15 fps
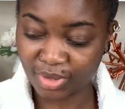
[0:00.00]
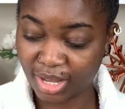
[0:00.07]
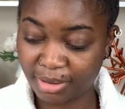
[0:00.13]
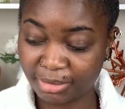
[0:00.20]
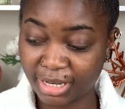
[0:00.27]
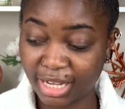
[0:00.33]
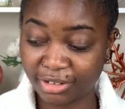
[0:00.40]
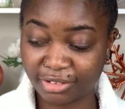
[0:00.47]
I'm
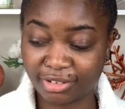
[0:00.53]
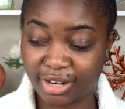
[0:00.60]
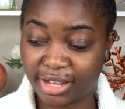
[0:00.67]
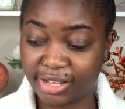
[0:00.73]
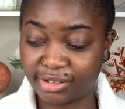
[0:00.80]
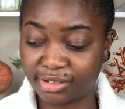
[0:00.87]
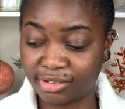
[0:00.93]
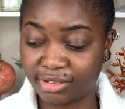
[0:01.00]
not
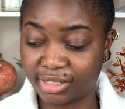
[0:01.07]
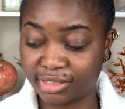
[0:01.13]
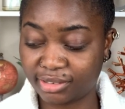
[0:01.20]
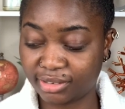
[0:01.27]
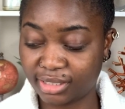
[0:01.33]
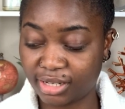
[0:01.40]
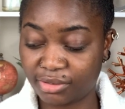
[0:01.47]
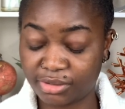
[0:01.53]
crying, Lola.
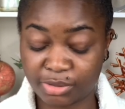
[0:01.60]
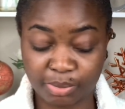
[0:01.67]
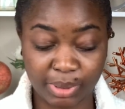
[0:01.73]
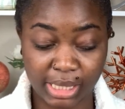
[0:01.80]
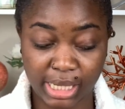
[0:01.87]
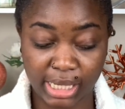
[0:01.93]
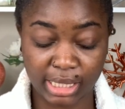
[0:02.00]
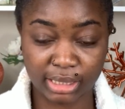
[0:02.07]
I was
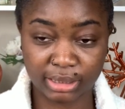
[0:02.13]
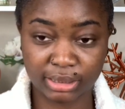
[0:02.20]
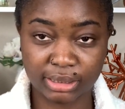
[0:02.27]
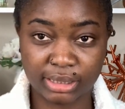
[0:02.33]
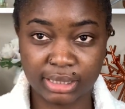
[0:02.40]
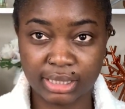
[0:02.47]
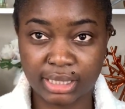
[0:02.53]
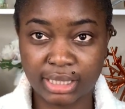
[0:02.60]
playing.
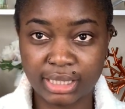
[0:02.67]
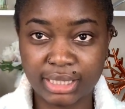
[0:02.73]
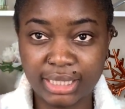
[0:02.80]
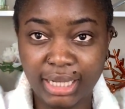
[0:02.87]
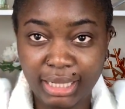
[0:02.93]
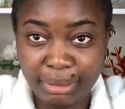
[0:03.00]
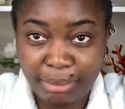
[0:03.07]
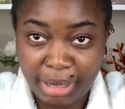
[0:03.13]

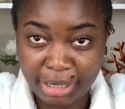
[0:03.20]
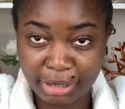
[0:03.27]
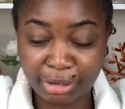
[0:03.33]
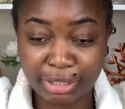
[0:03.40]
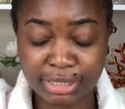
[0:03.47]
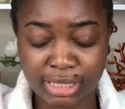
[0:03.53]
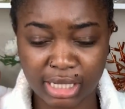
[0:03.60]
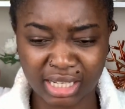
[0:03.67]
My dog
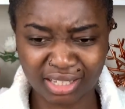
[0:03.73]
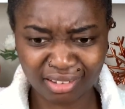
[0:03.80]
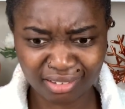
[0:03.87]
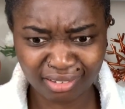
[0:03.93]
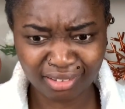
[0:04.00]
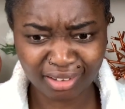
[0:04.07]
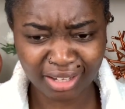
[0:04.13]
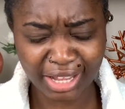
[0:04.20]
is like,
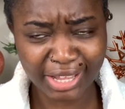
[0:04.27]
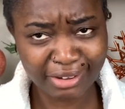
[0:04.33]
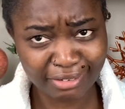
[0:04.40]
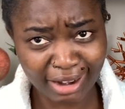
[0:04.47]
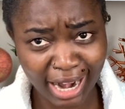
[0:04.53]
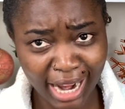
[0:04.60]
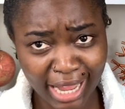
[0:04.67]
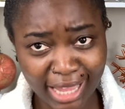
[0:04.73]

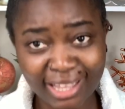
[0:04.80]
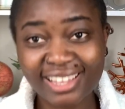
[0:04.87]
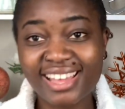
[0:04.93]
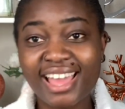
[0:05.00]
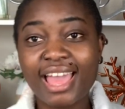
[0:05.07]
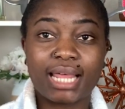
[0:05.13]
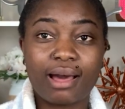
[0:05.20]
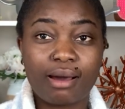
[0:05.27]
hi.
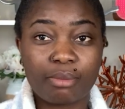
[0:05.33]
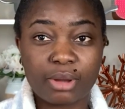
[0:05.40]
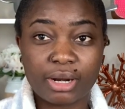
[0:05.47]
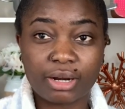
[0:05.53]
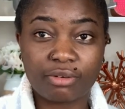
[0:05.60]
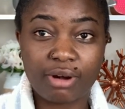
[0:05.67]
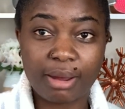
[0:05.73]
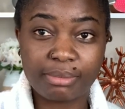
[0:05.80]
Now I'm gonna
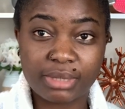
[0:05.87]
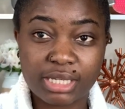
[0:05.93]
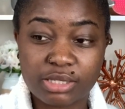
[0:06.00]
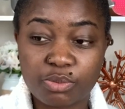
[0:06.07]
grab this